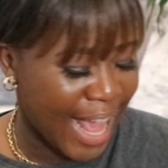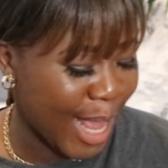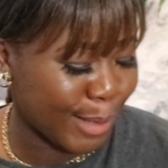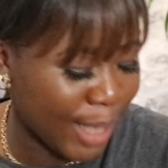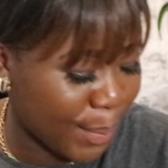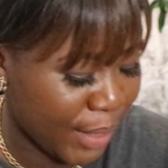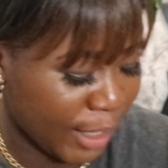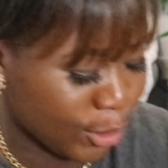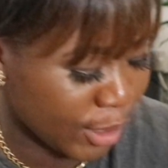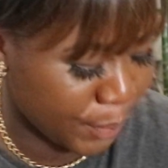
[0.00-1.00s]
Um, so I
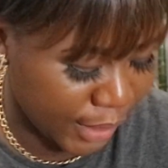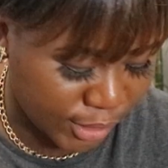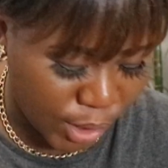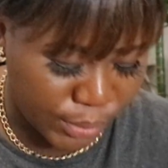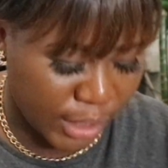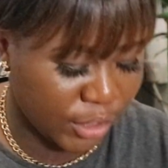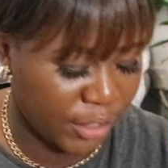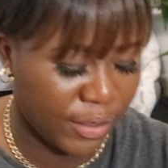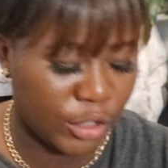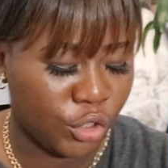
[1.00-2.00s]
picked those picks up. So I don't know
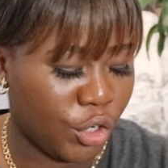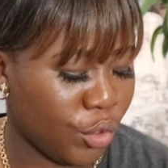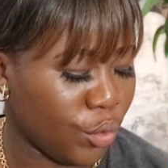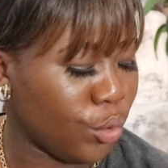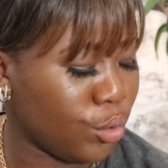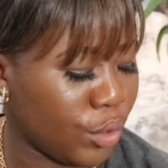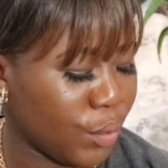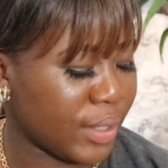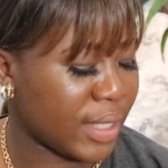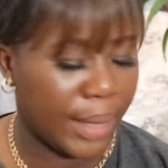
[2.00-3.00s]
if I show you all the
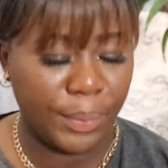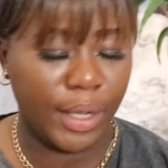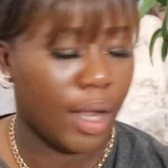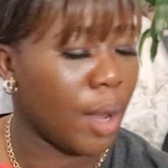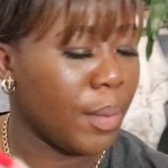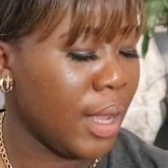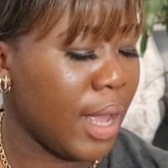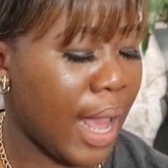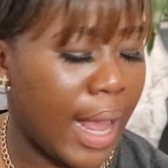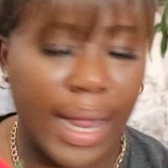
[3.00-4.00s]
ones that I pick up.
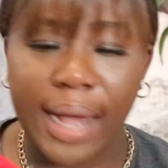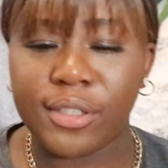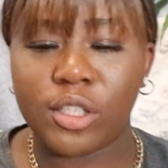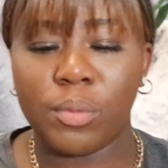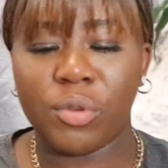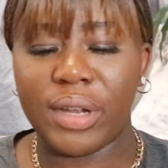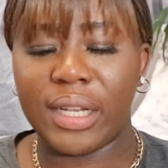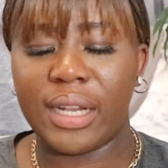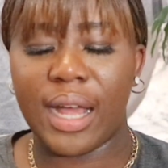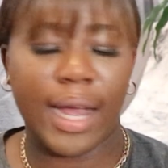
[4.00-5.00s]
I have some
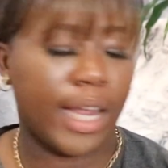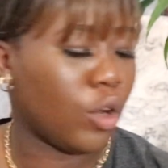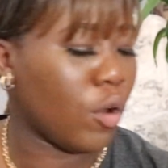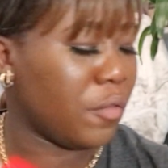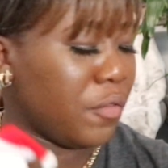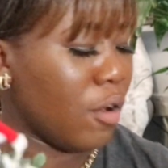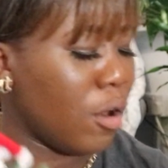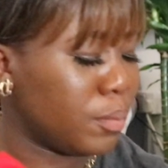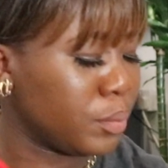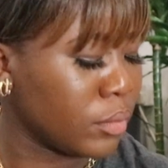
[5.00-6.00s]
already that I got
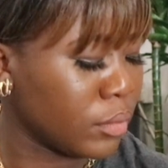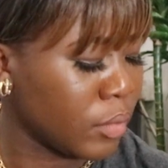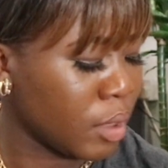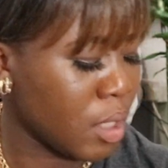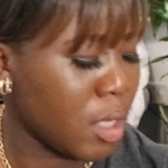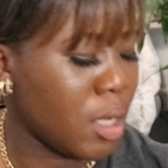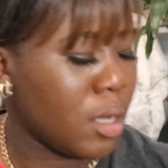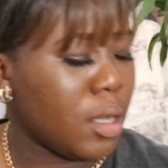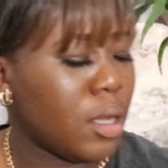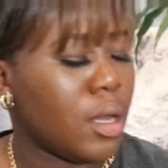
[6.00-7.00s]
from
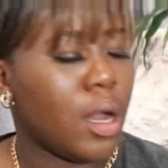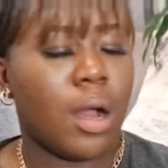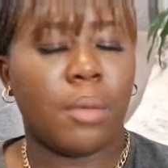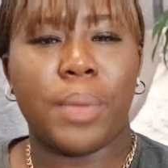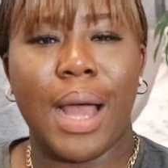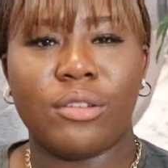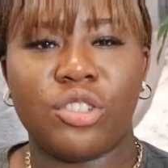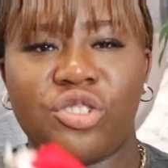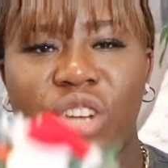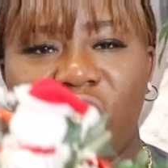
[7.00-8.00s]
um, Pound
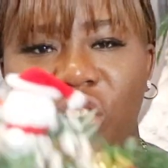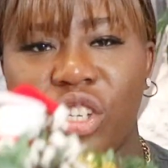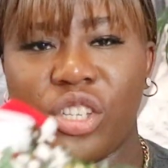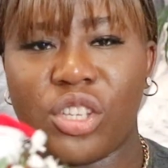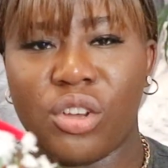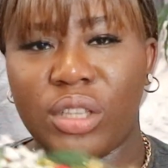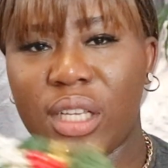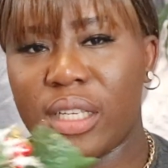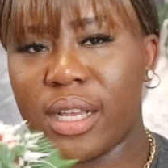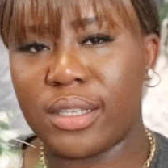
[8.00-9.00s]
Stretchers. So
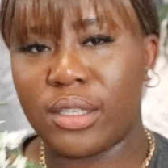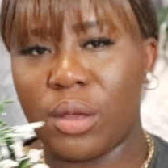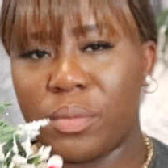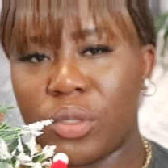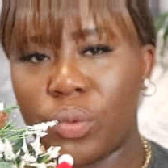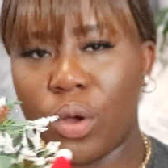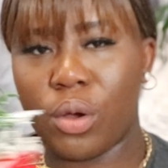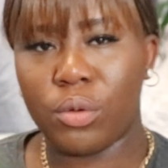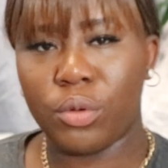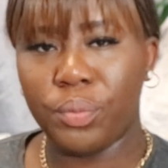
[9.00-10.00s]
these are some as
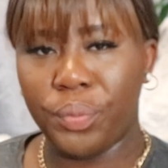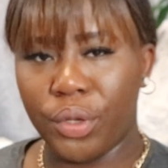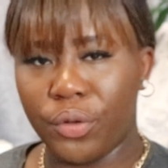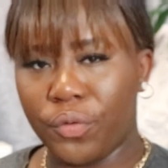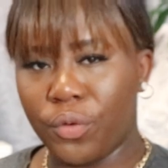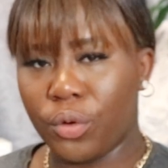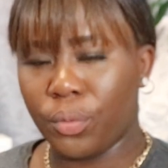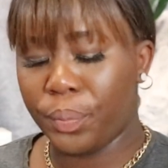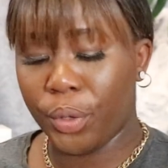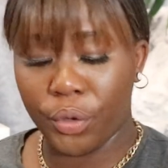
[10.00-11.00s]
well.
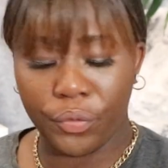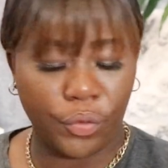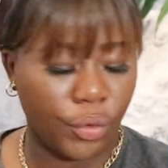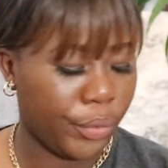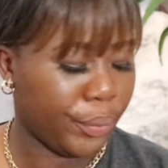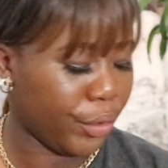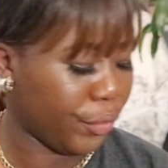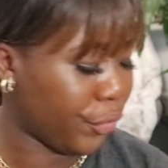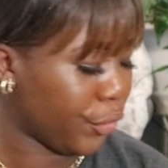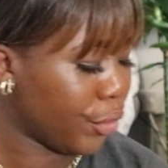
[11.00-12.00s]
Beautiful, beautiful,
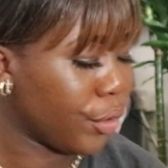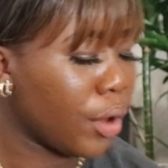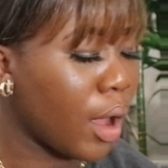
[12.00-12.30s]
beautiful.